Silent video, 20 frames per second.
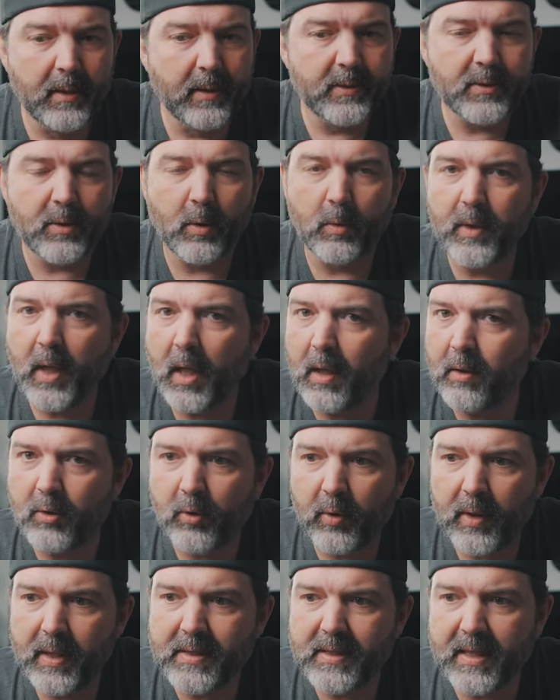So not
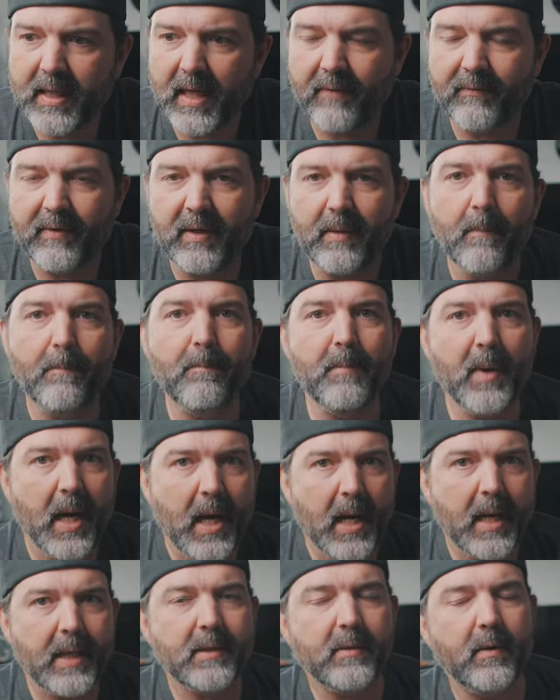crazy heavy,
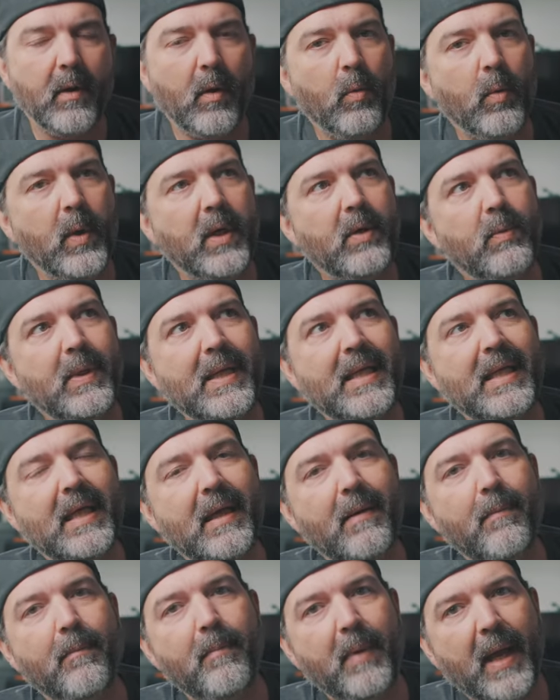but when we
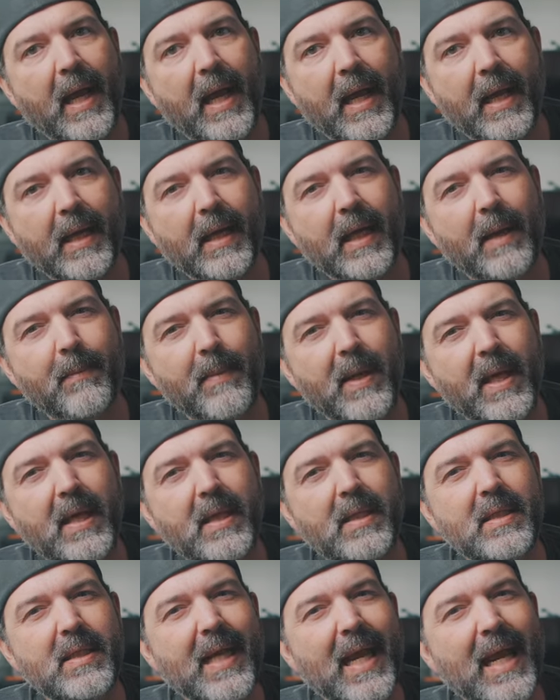get back, I may
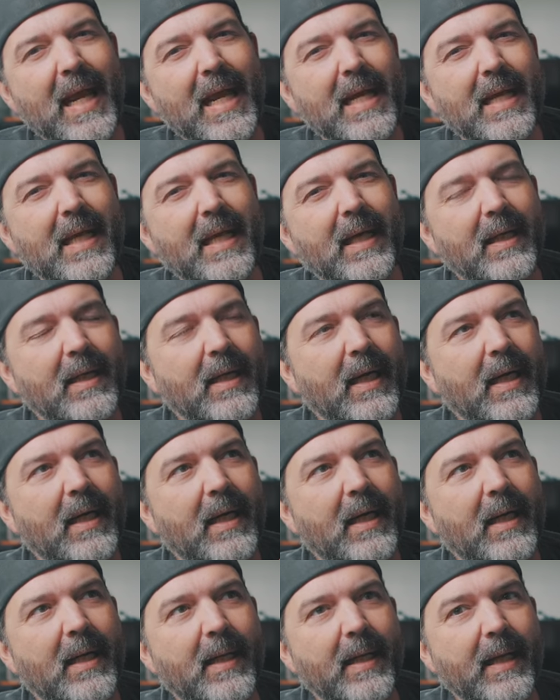take
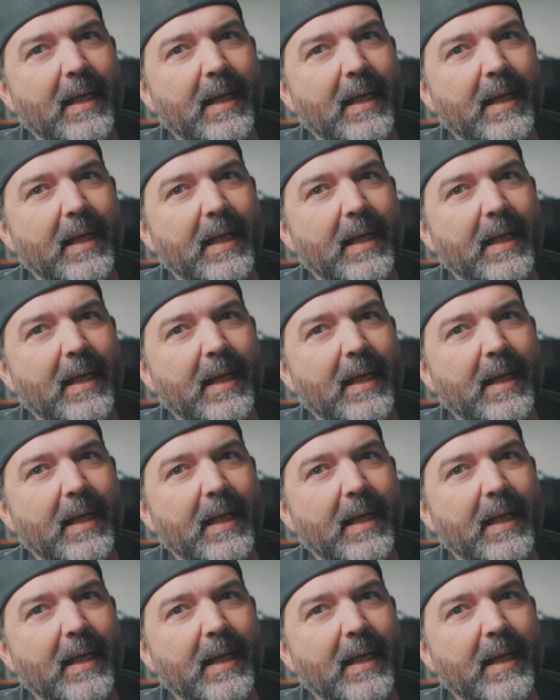uh,